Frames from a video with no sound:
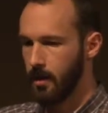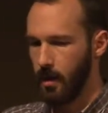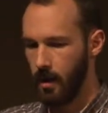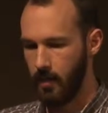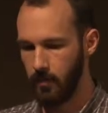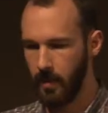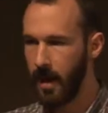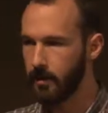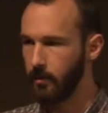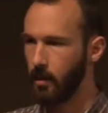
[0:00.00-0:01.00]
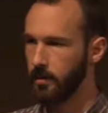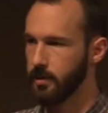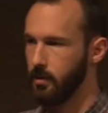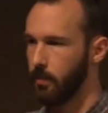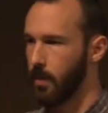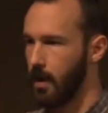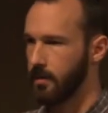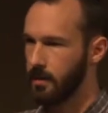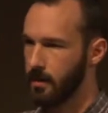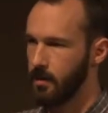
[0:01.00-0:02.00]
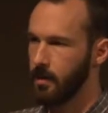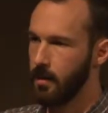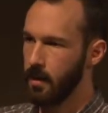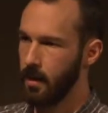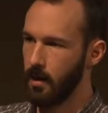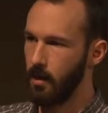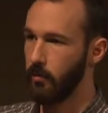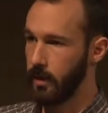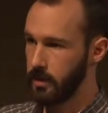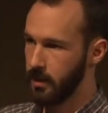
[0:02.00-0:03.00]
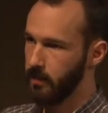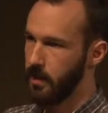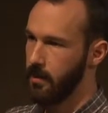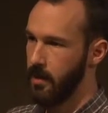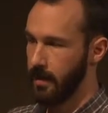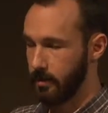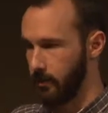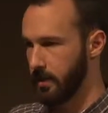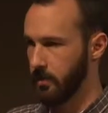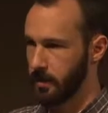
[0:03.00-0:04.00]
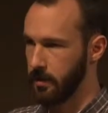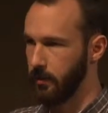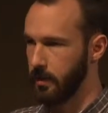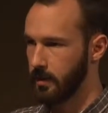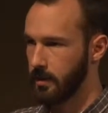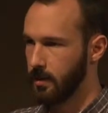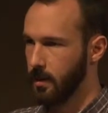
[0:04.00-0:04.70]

um, and it'll also proxy uh, over HTTP back to the registry service.